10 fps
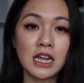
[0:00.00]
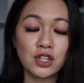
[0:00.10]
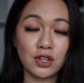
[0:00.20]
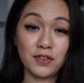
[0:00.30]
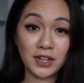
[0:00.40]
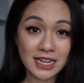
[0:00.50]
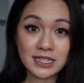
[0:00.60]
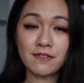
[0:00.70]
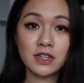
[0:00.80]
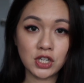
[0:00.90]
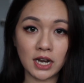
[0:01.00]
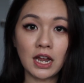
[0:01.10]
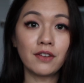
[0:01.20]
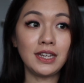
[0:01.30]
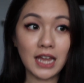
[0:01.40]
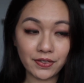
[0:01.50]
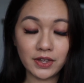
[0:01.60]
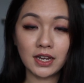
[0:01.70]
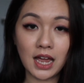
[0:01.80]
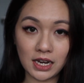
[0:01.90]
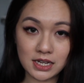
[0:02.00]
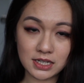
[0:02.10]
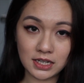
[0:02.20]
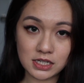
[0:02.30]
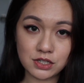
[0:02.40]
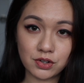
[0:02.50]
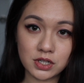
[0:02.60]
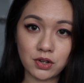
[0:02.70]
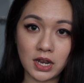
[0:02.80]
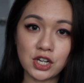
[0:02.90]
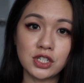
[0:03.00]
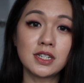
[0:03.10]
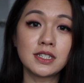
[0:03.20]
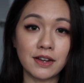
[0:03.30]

So if you guys haven't checked out the other colors in the Secriss collection,